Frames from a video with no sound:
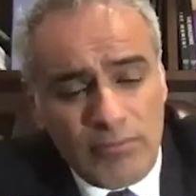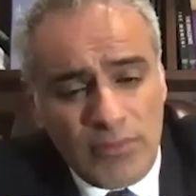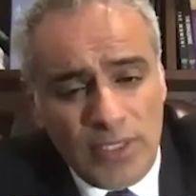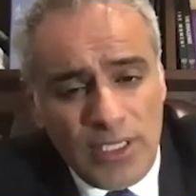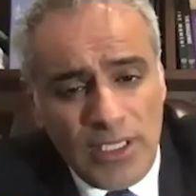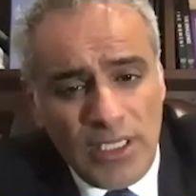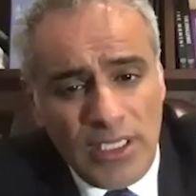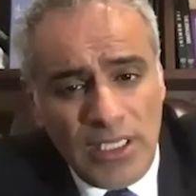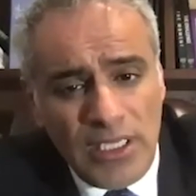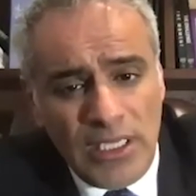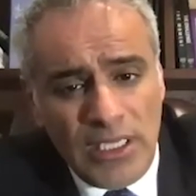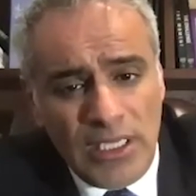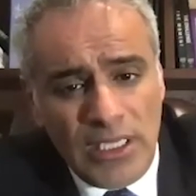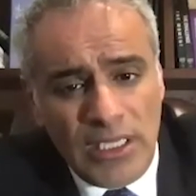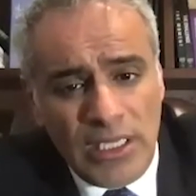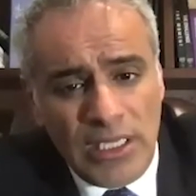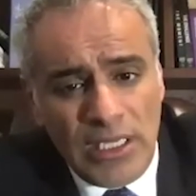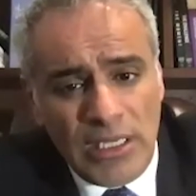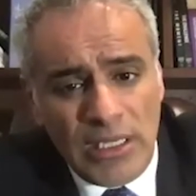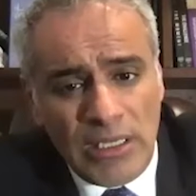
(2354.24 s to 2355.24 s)

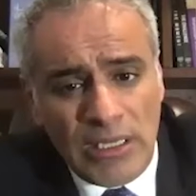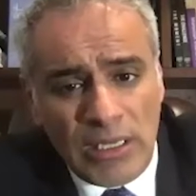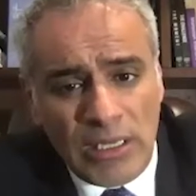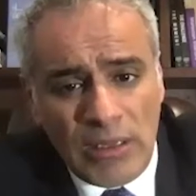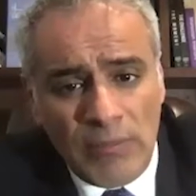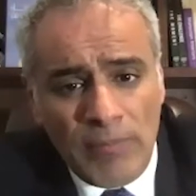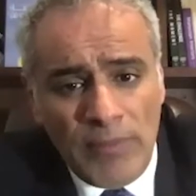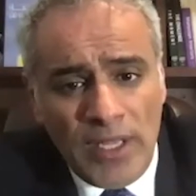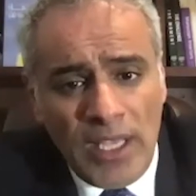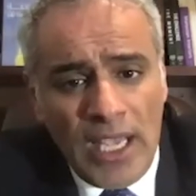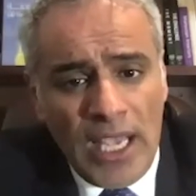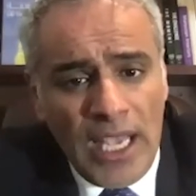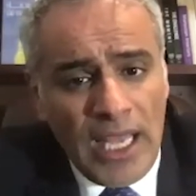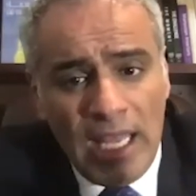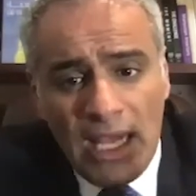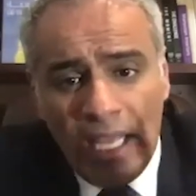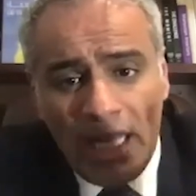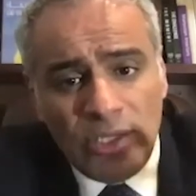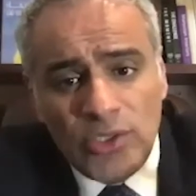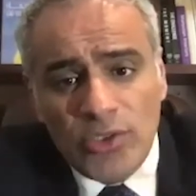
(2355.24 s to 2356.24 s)

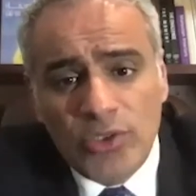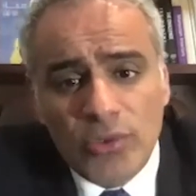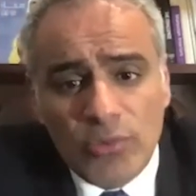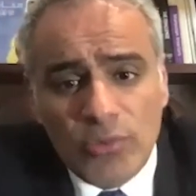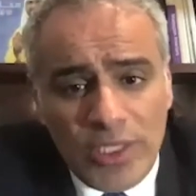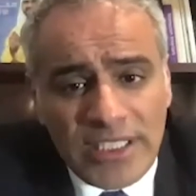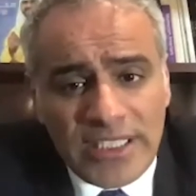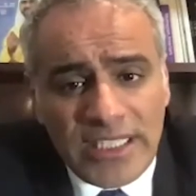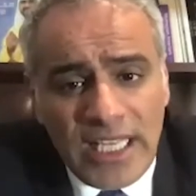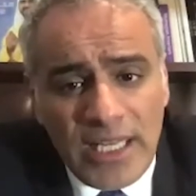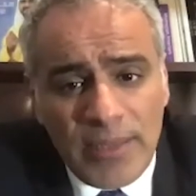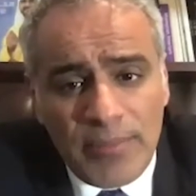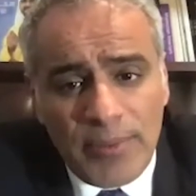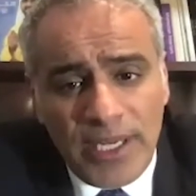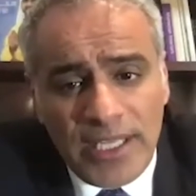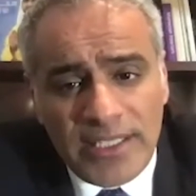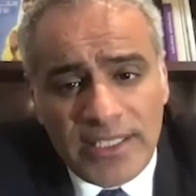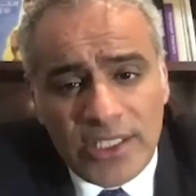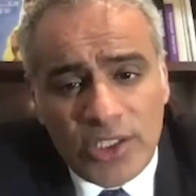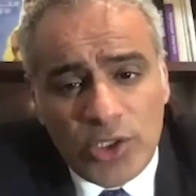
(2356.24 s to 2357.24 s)
and we
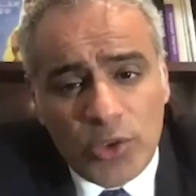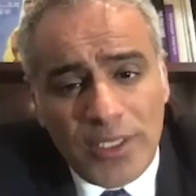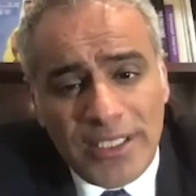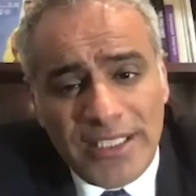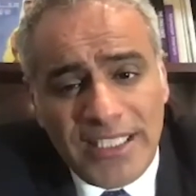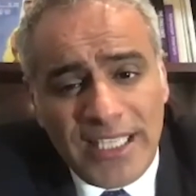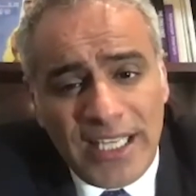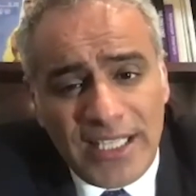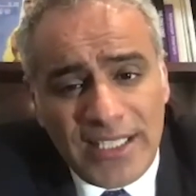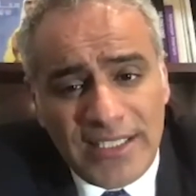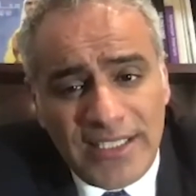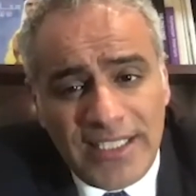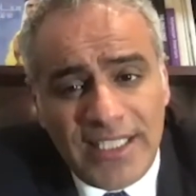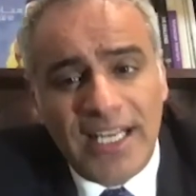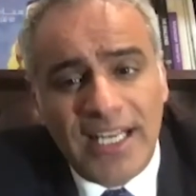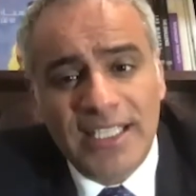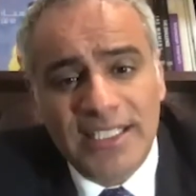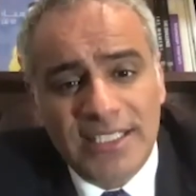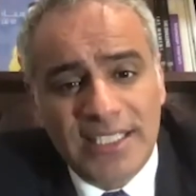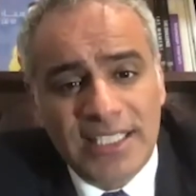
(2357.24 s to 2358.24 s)
celebrated 2019
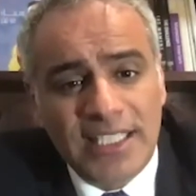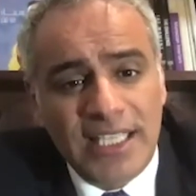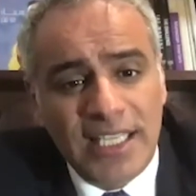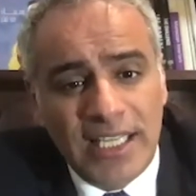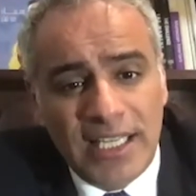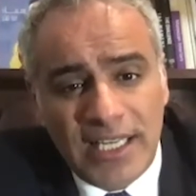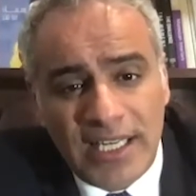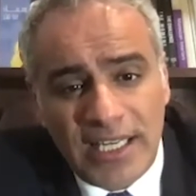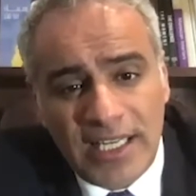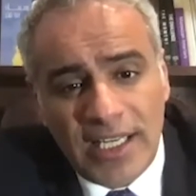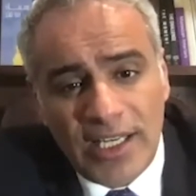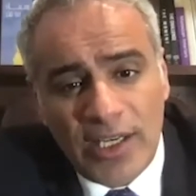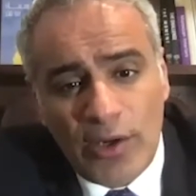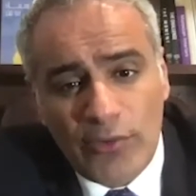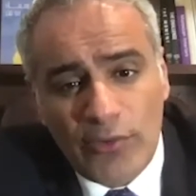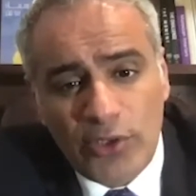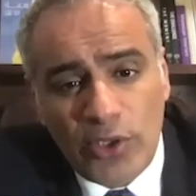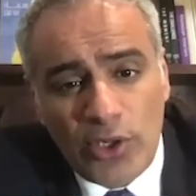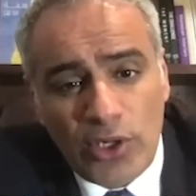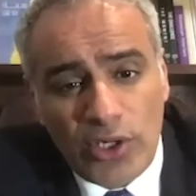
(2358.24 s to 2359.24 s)
as the year
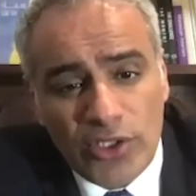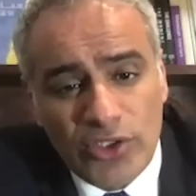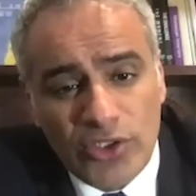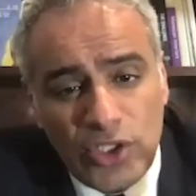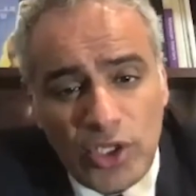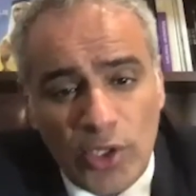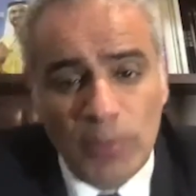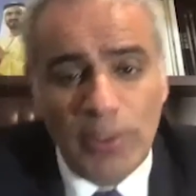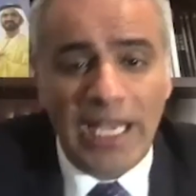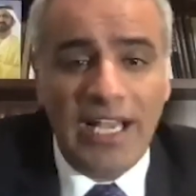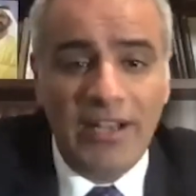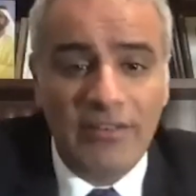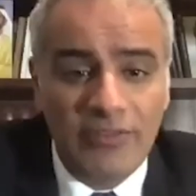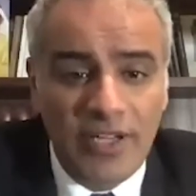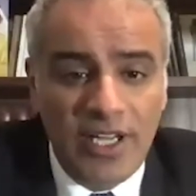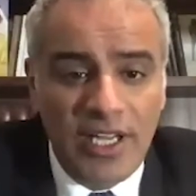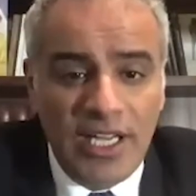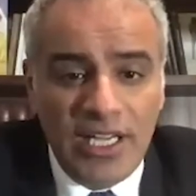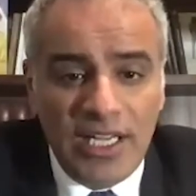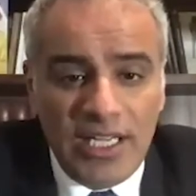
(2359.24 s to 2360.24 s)
of tolerance. You know, we have
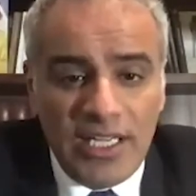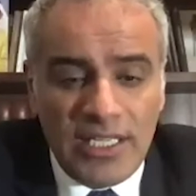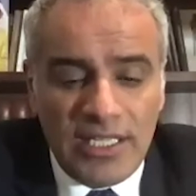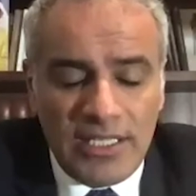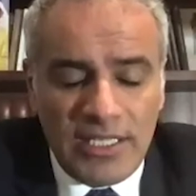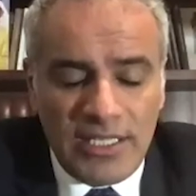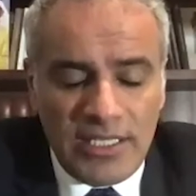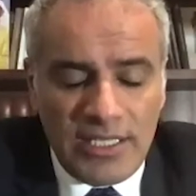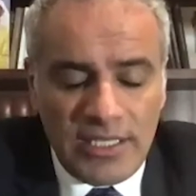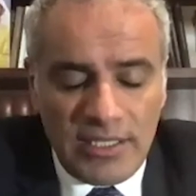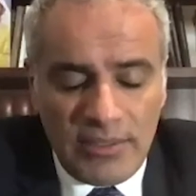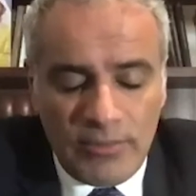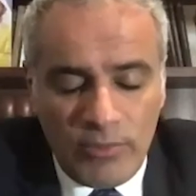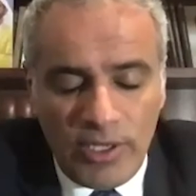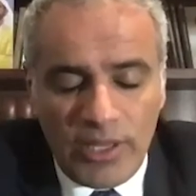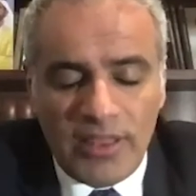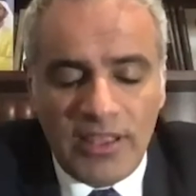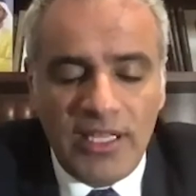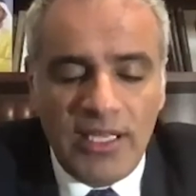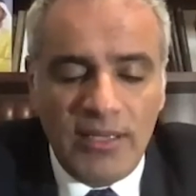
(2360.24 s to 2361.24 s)
we
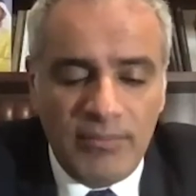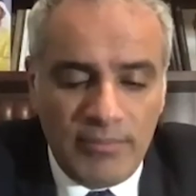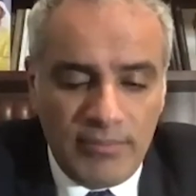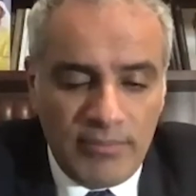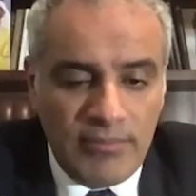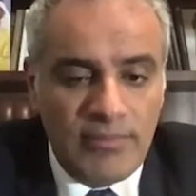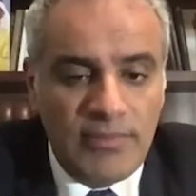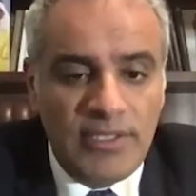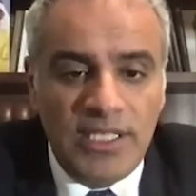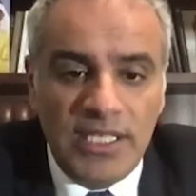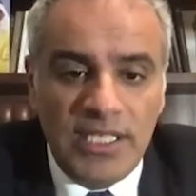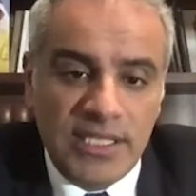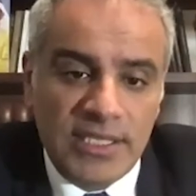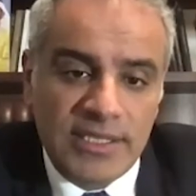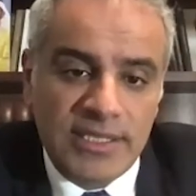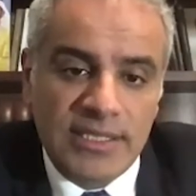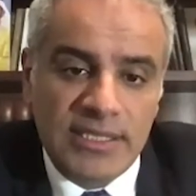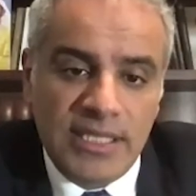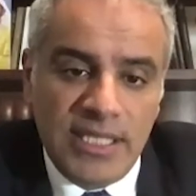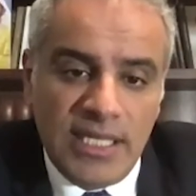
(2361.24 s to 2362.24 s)
theme
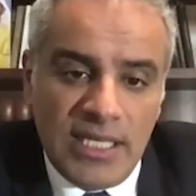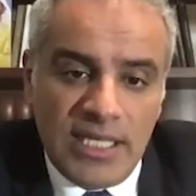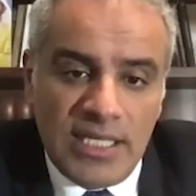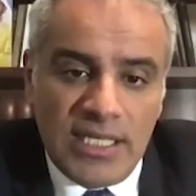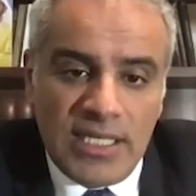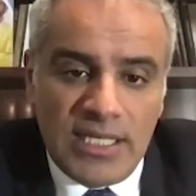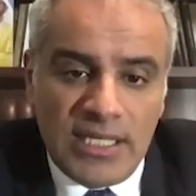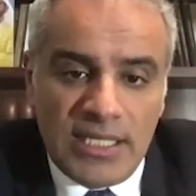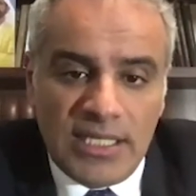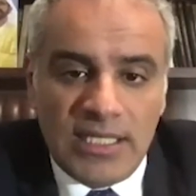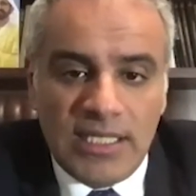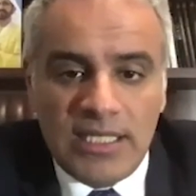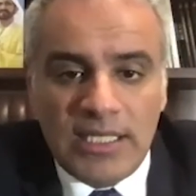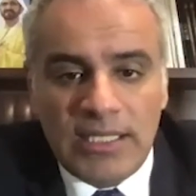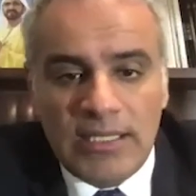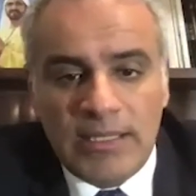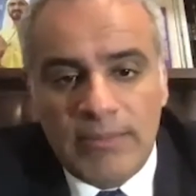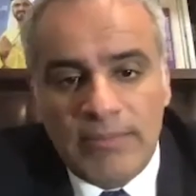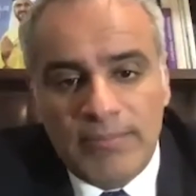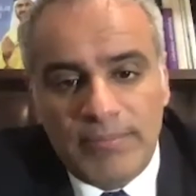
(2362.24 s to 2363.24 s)
years
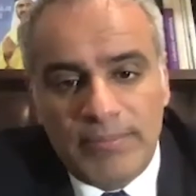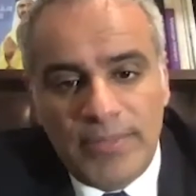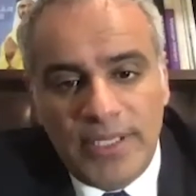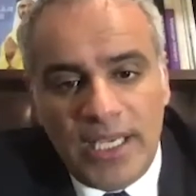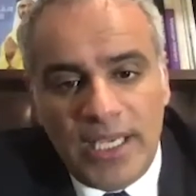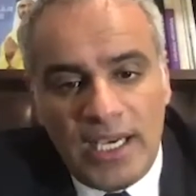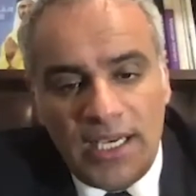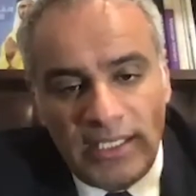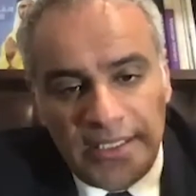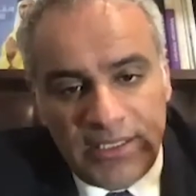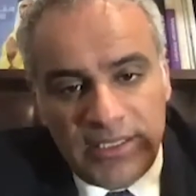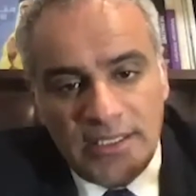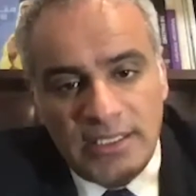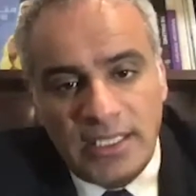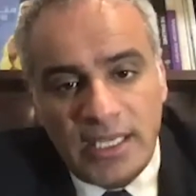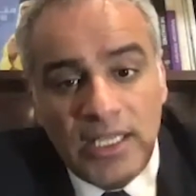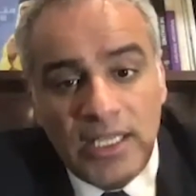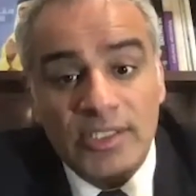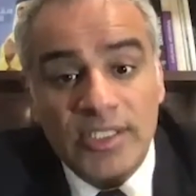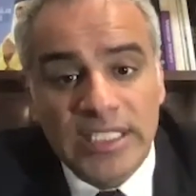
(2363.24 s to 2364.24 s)
behind the
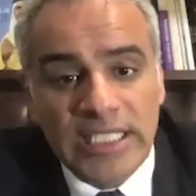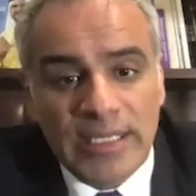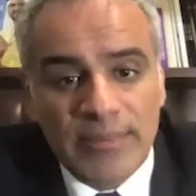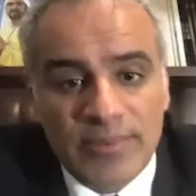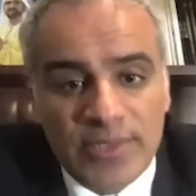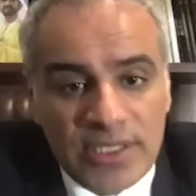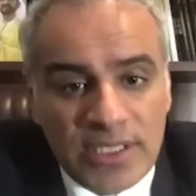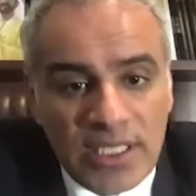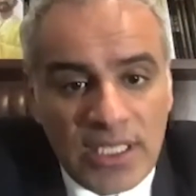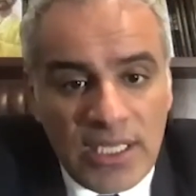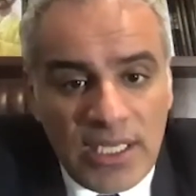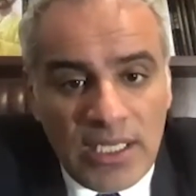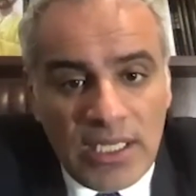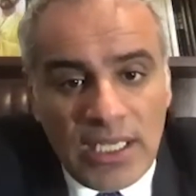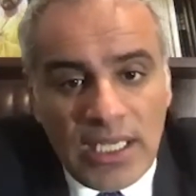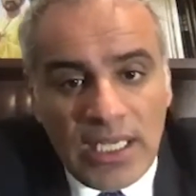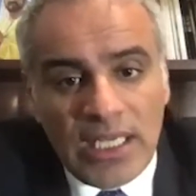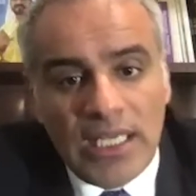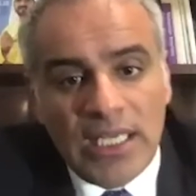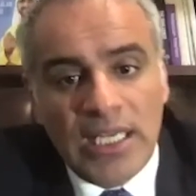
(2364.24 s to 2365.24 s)
concepts,
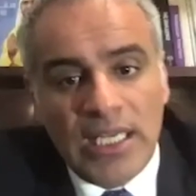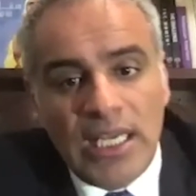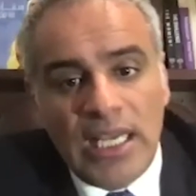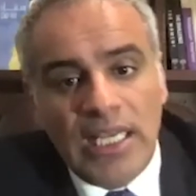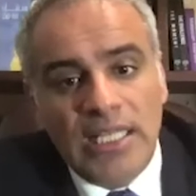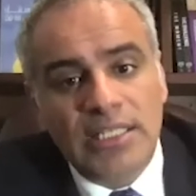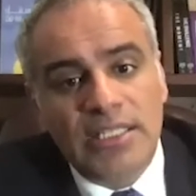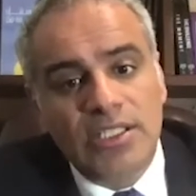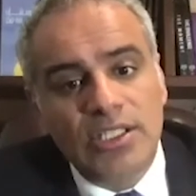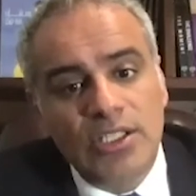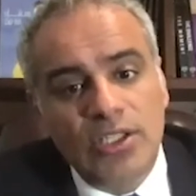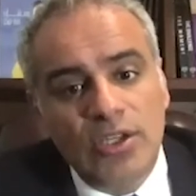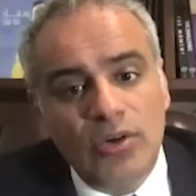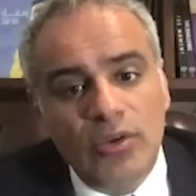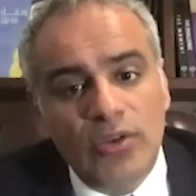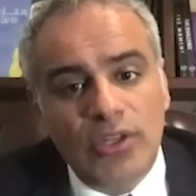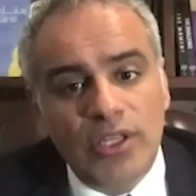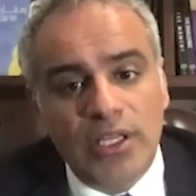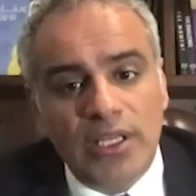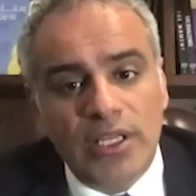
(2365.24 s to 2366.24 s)
and you know,
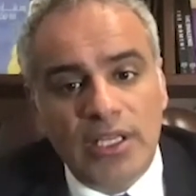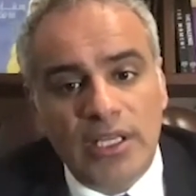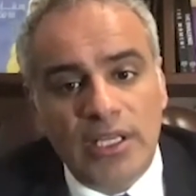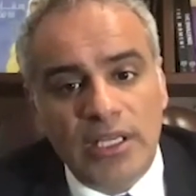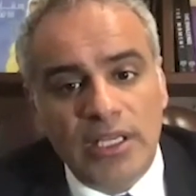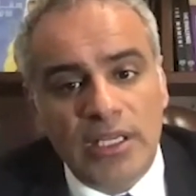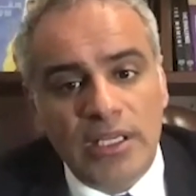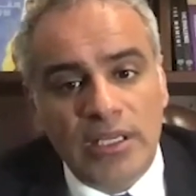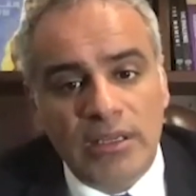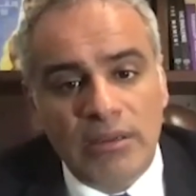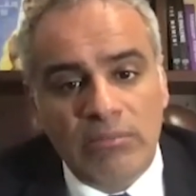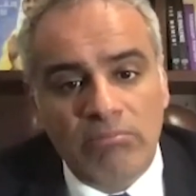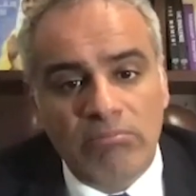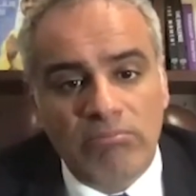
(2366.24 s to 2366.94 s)
the